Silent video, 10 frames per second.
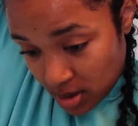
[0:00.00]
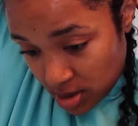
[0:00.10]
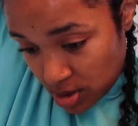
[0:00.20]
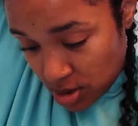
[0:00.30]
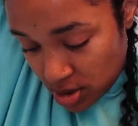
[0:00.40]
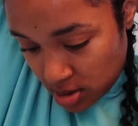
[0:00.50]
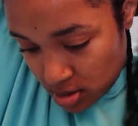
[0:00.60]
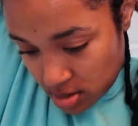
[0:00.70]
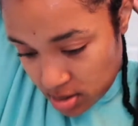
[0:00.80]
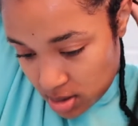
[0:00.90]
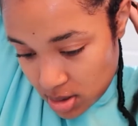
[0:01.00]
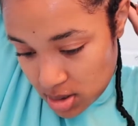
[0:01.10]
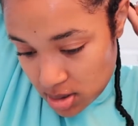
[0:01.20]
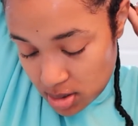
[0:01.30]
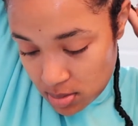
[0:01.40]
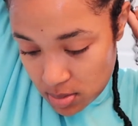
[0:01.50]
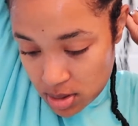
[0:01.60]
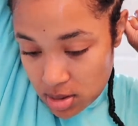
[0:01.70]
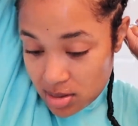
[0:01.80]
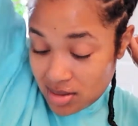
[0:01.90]
under. I think that's gonna
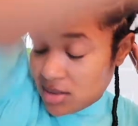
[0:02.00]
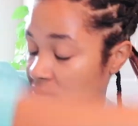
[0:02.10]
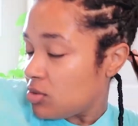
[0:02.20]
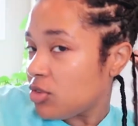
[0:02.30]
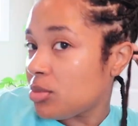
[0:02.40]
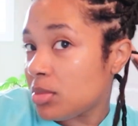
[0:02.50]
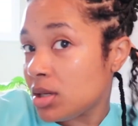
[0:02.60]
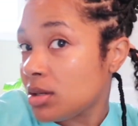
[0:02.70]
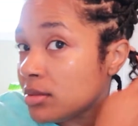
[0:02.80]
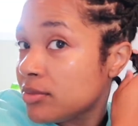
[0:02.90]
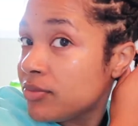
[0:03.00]
be good for me.